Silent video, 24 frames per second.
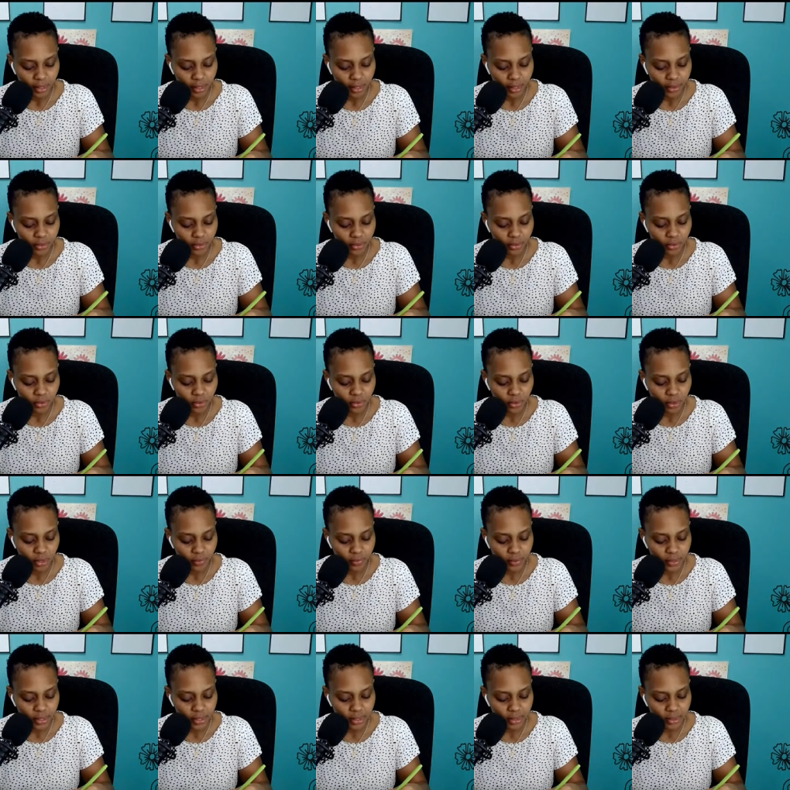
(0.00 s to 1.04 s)
I don't know. All of
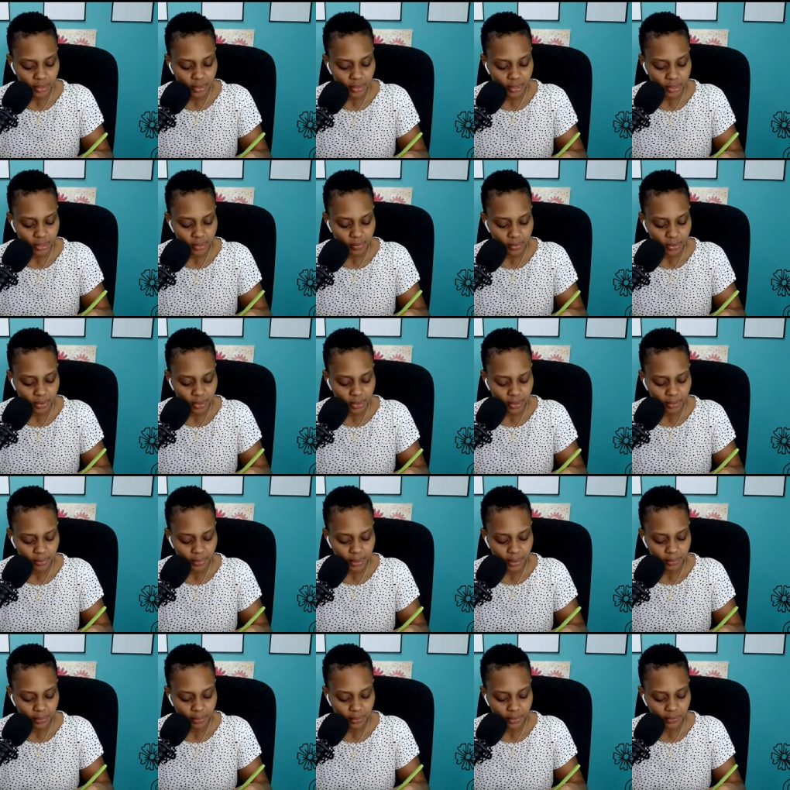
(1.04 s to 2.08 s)
a sudden, this music
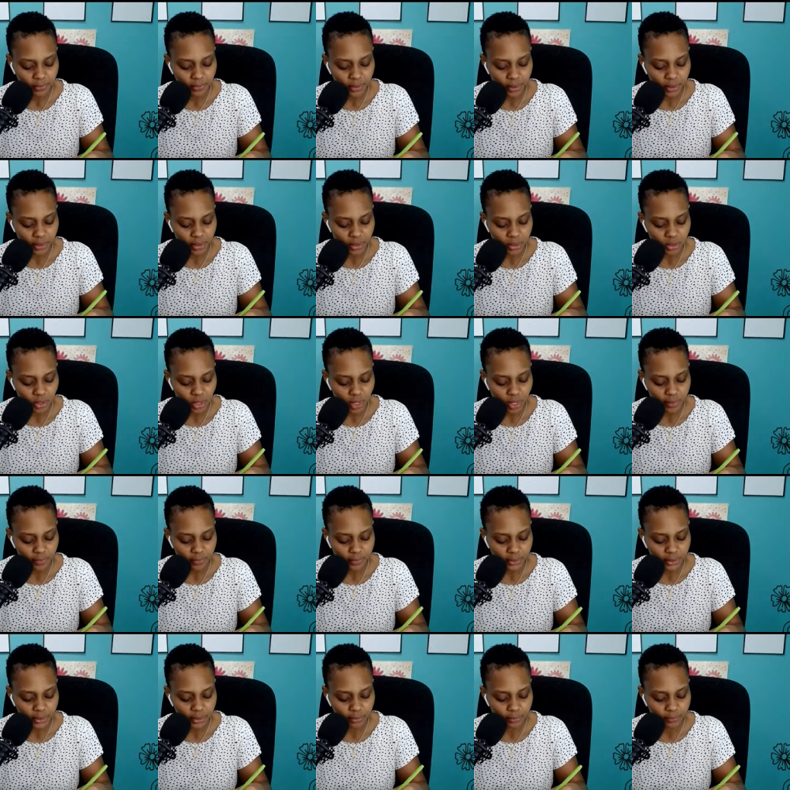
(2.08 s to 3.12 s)
made me feel to
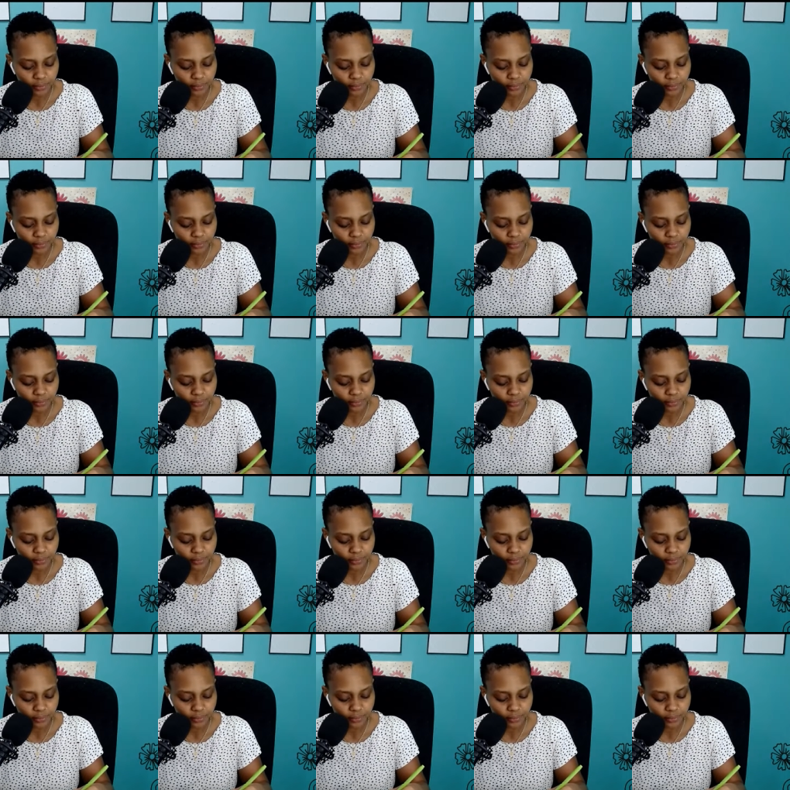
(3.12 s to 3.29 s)
travel.